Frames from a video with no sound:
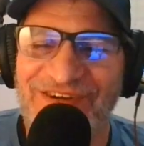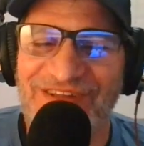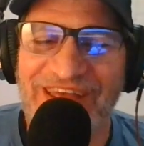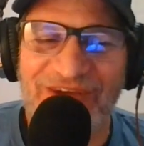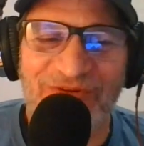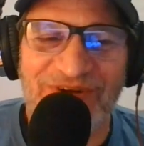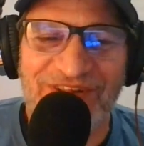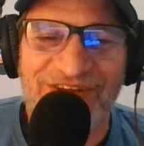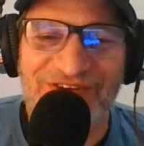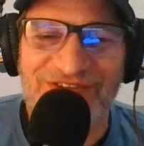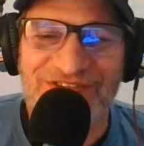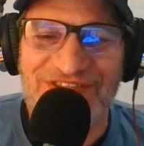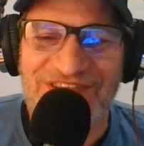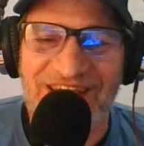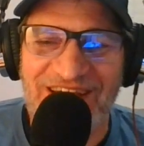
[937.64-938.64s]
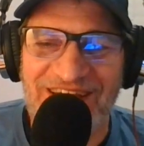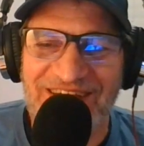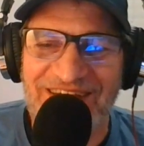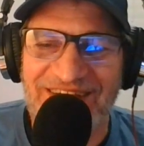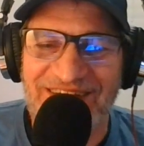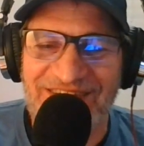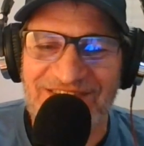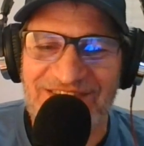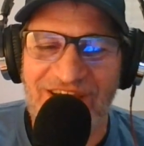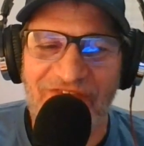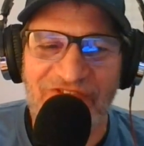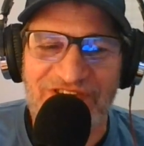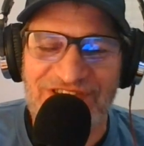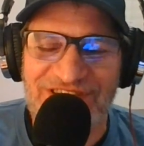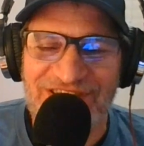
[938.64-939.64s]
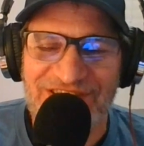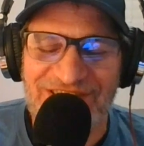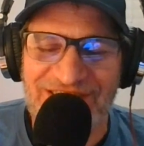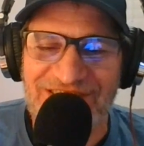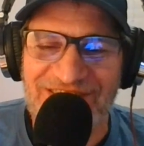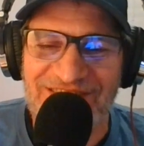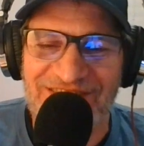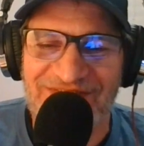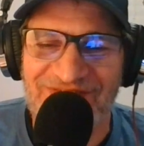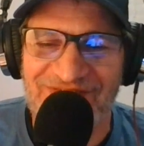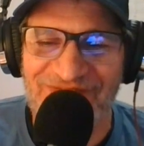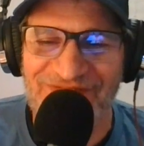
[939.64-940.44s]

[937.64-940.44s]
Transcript: you're like one of those sovereign citizens.